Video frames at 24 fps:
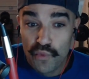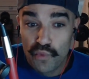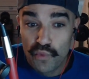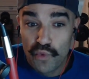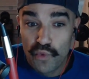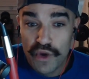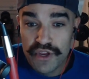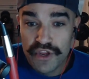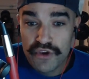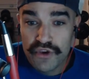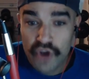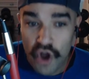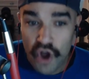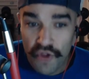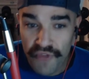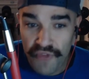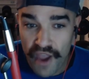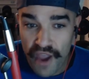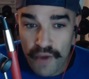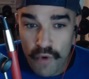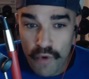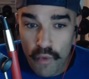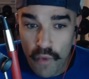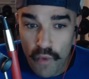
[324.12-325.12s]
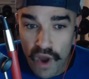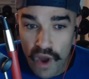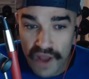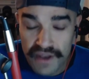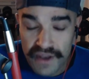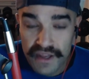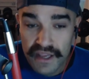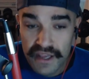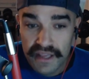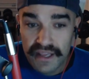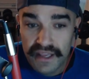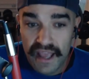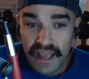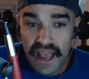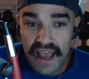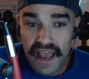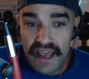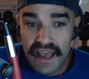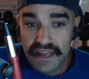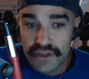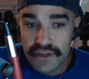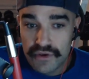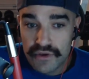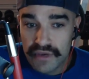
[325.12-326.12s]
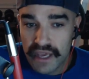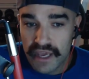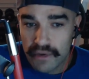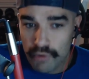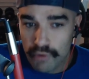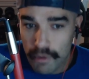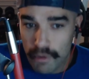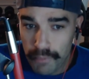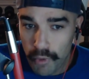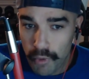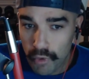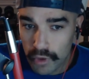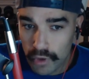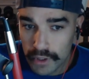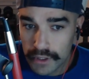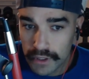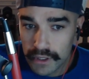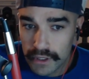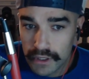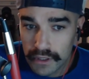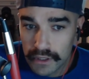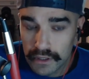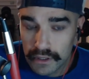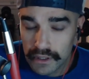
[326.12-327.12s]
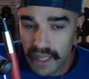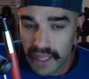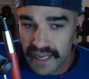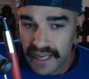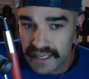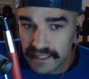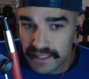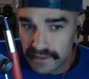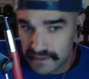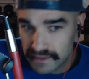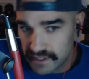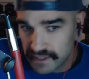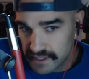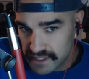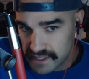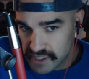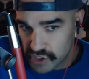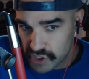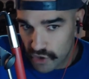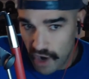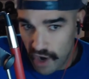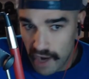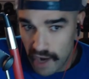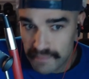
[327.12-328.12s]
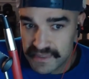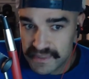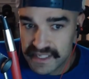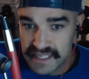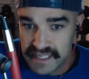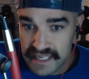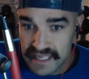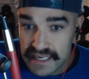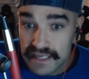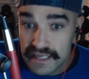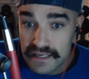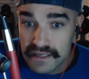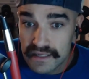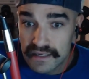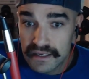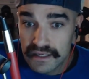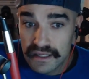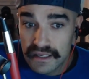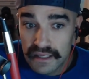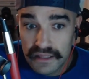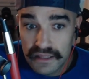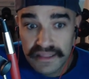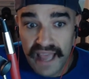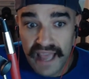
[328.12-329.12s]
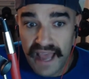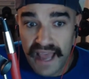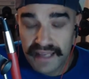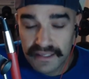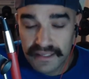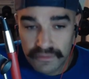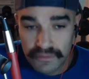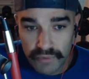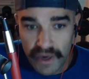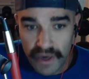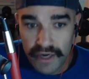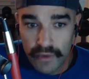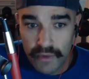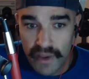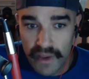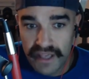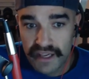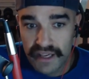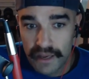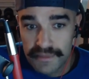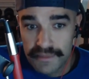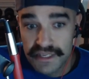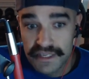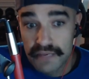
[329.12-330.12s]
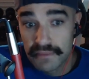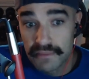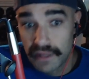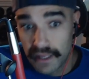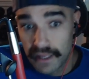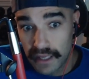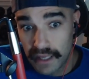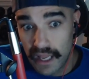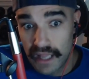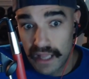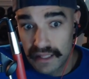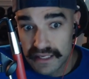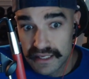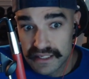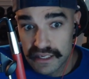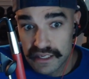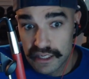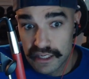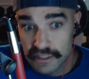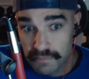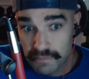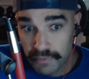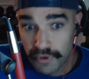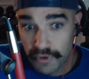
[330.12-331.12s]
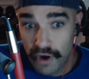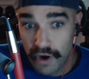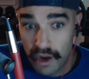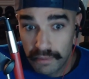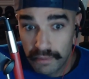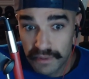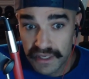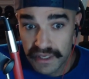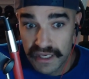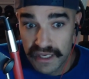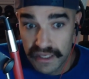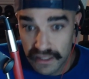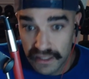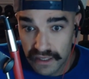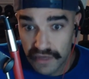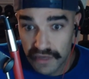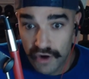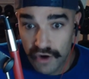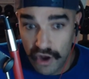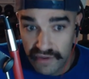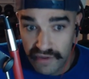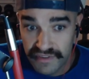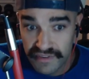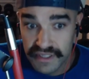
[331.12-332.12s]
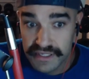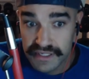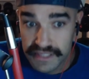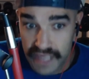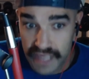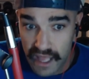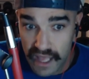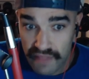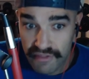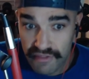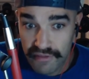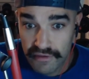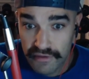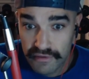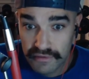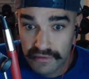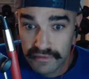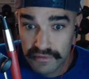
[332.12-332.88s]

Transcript: when you call 911 and you get a report like the described scene, that right away comes in being like, hey, listen, it's probably an obvious death.